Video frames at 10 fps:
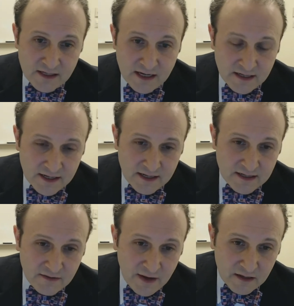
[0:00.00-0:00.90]
in the
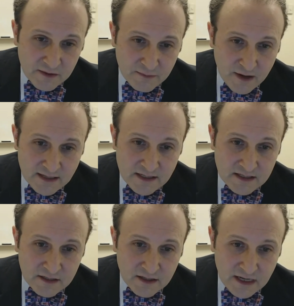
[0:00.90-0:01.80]
development
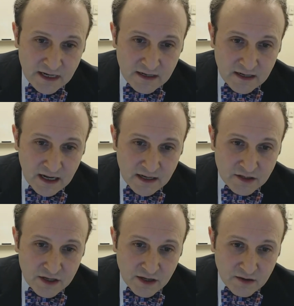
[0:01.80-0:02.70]
process, to lead
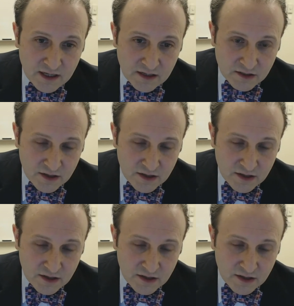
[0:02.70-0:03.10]
clinical